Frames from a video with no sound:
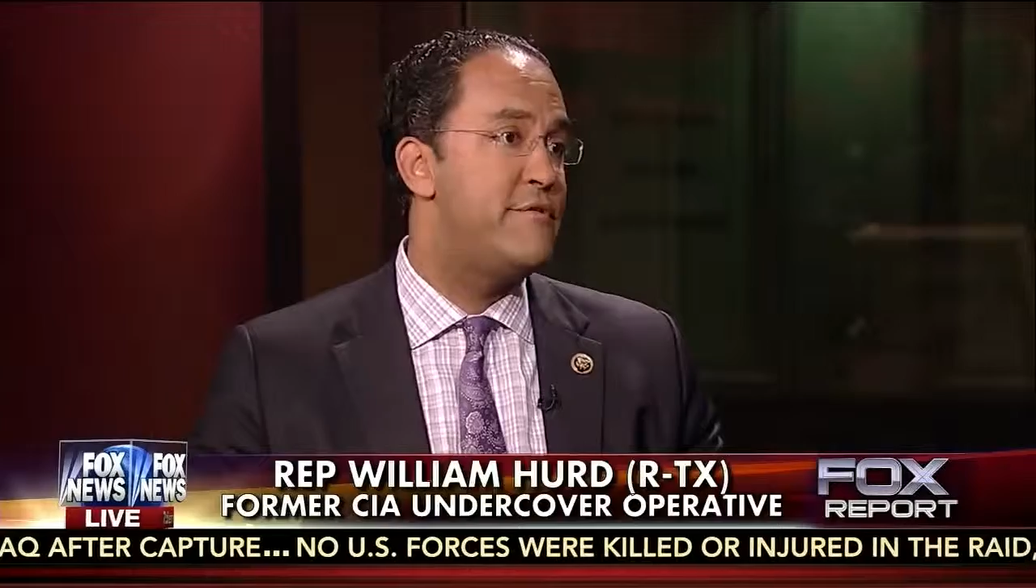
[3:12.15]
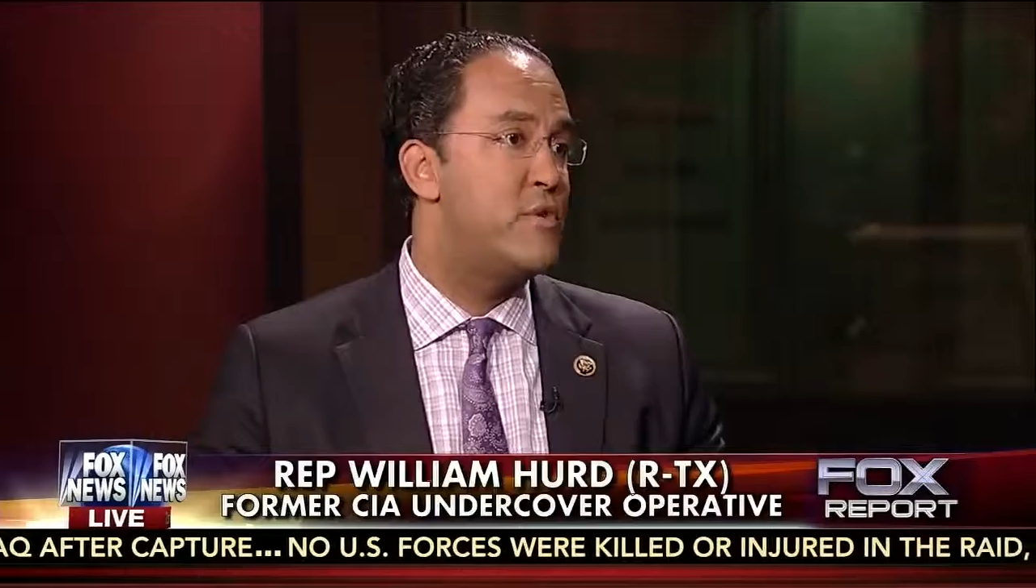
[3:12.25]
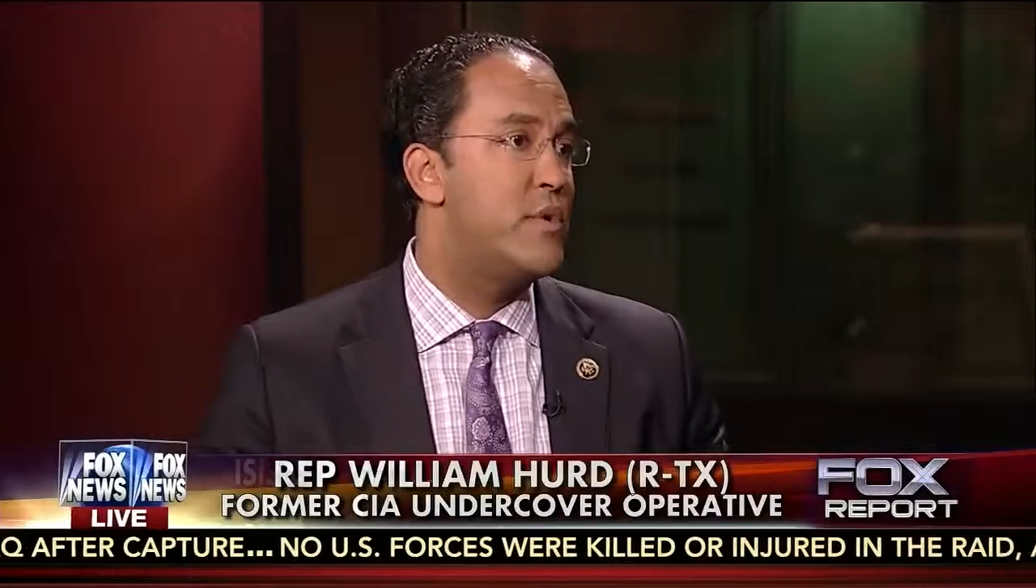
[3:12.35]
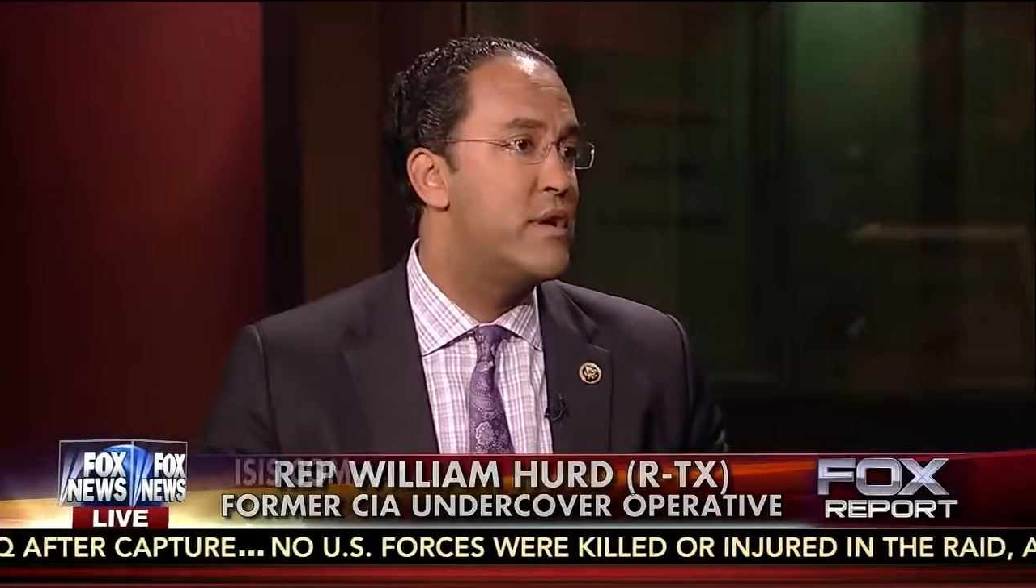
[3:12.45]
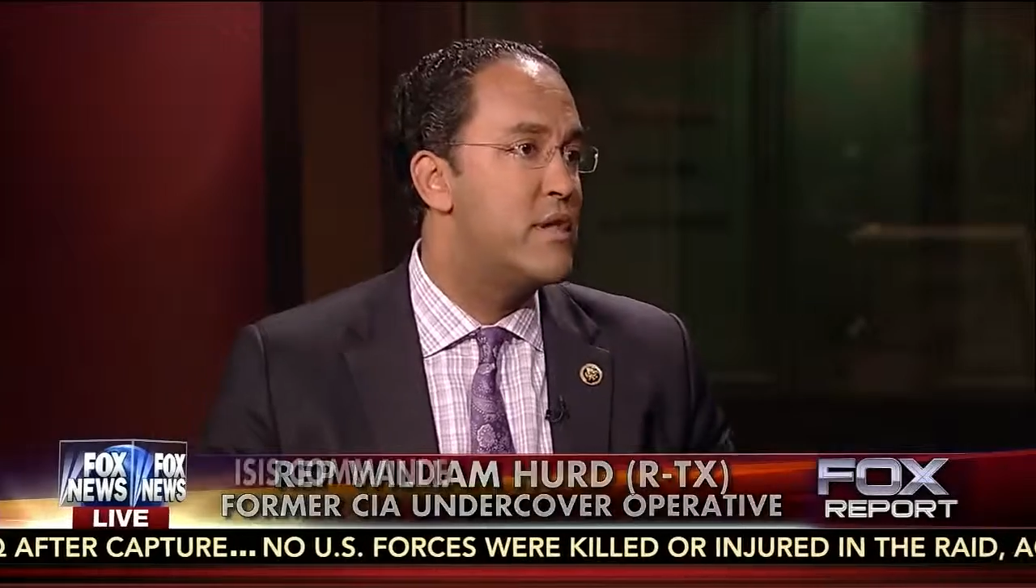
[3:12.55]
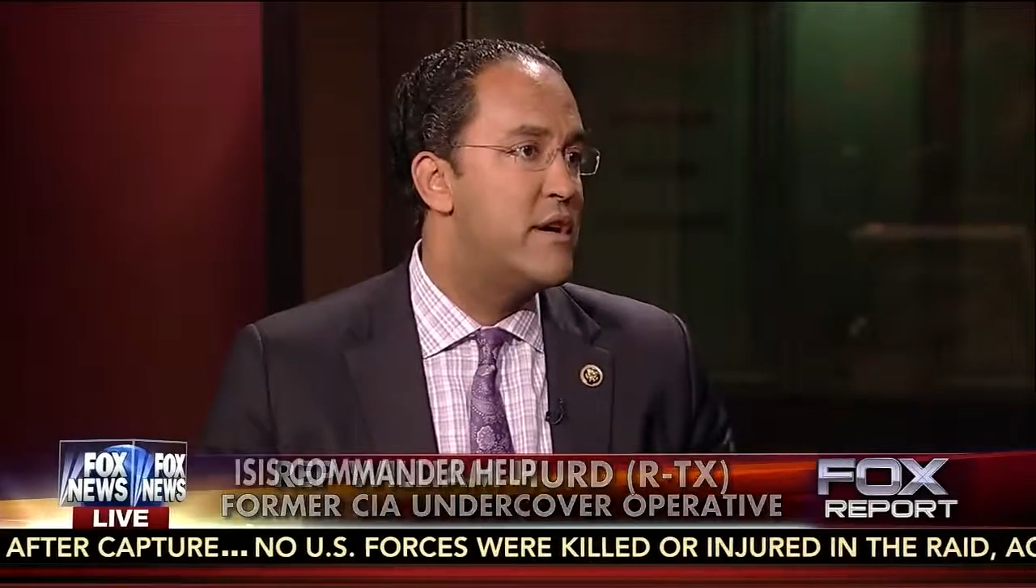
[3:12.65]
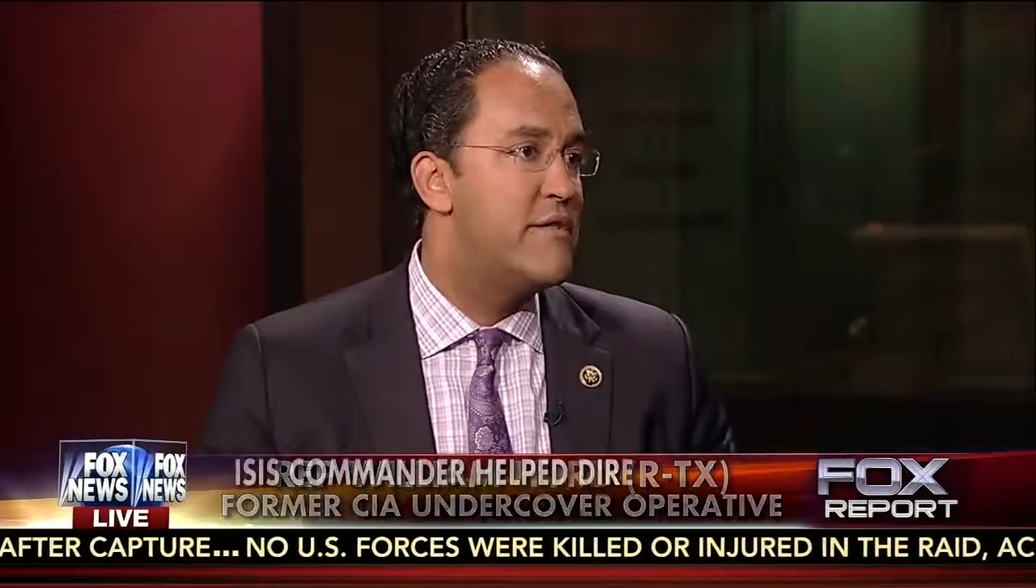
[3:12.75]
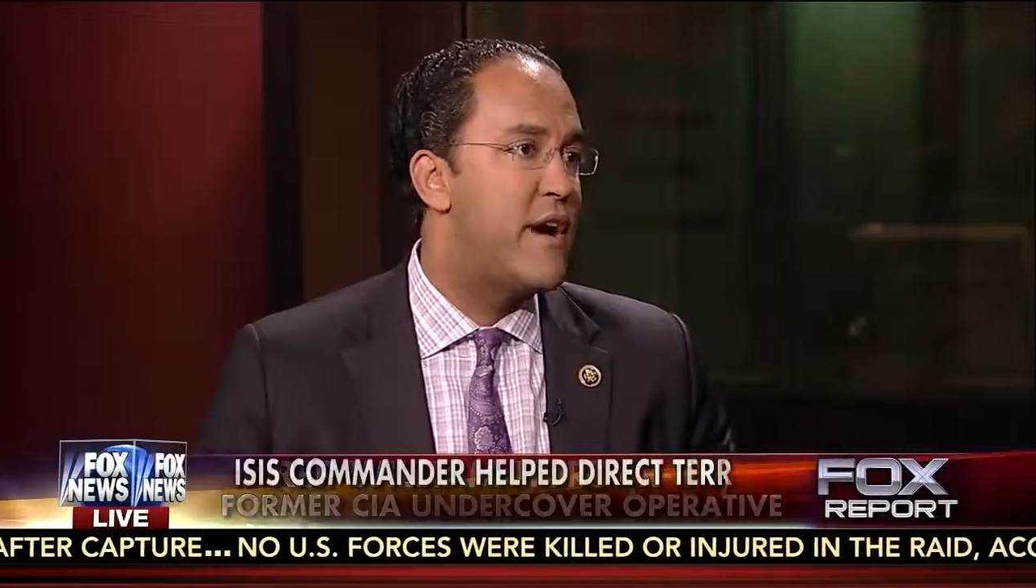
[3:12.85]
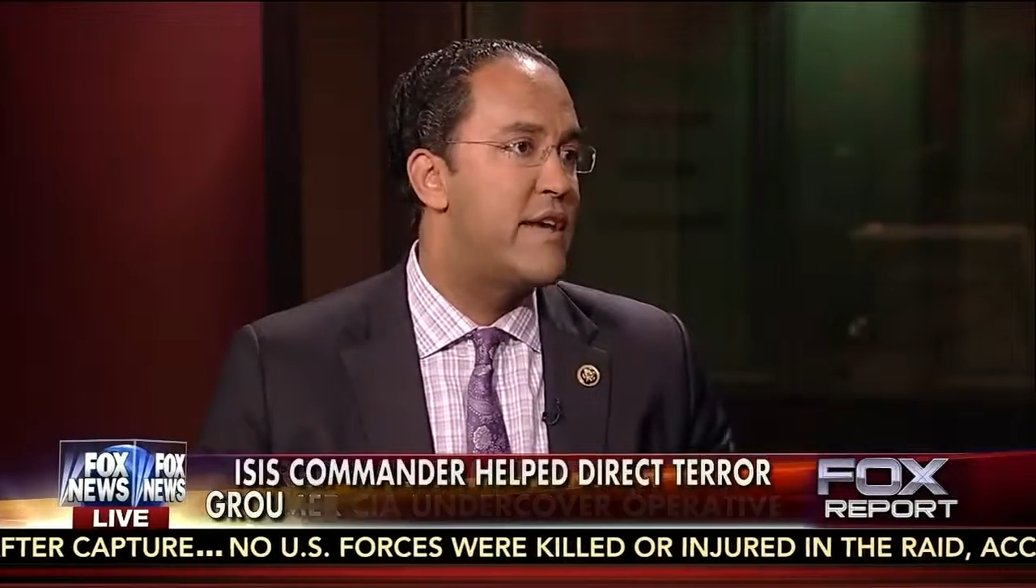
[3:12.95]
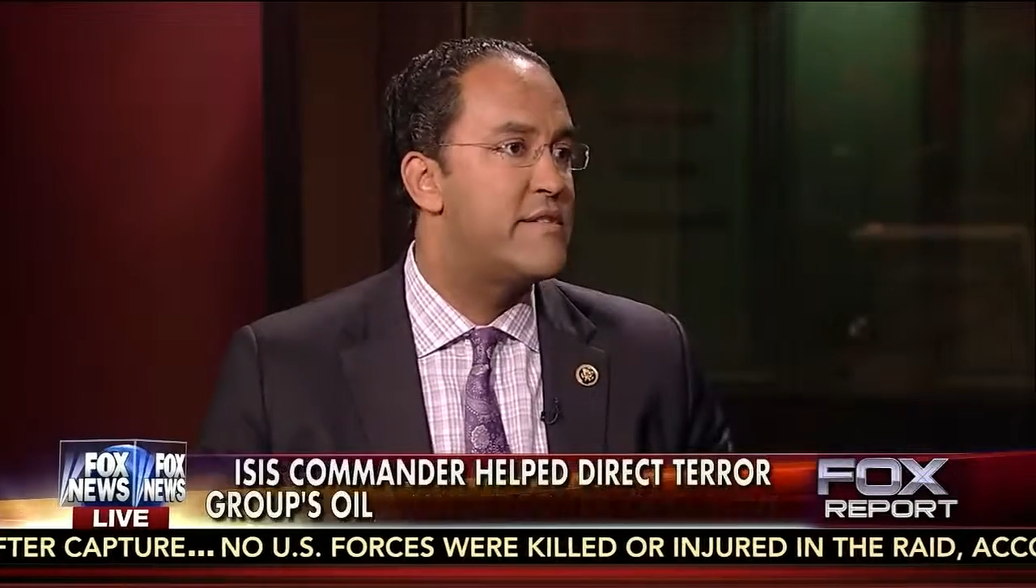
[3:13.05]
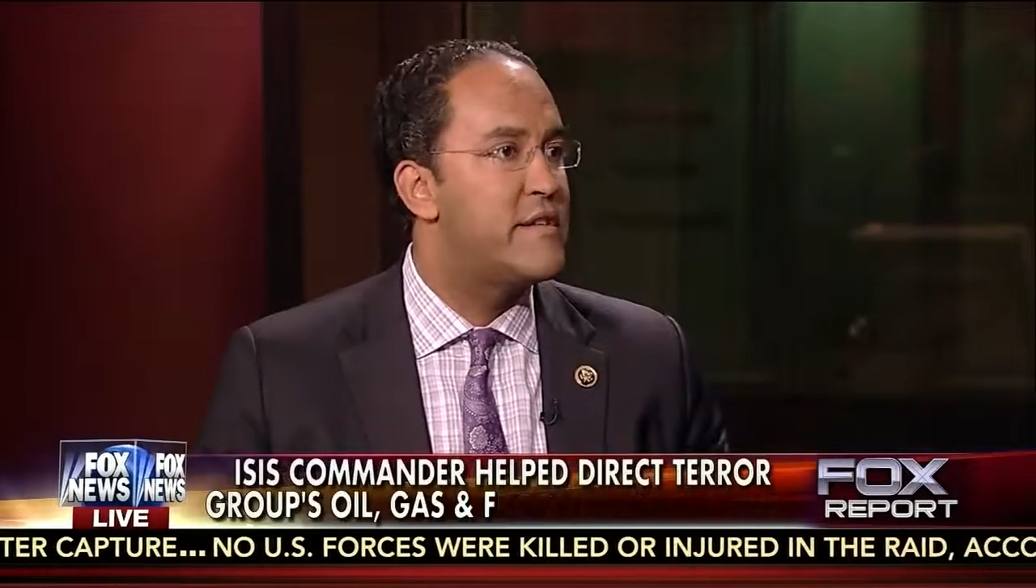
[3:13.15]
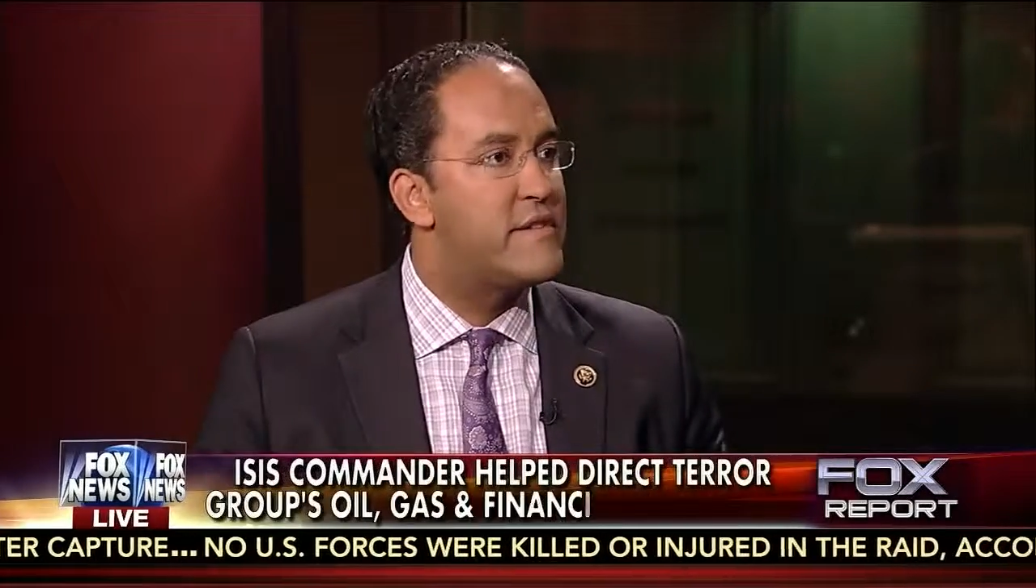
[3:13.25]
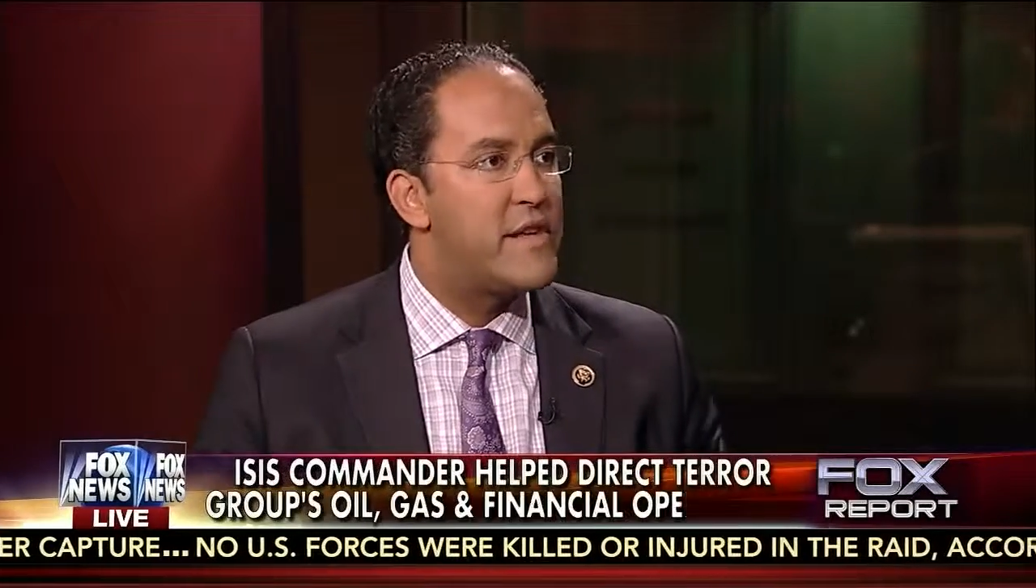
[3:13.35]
if you will, of ISIS.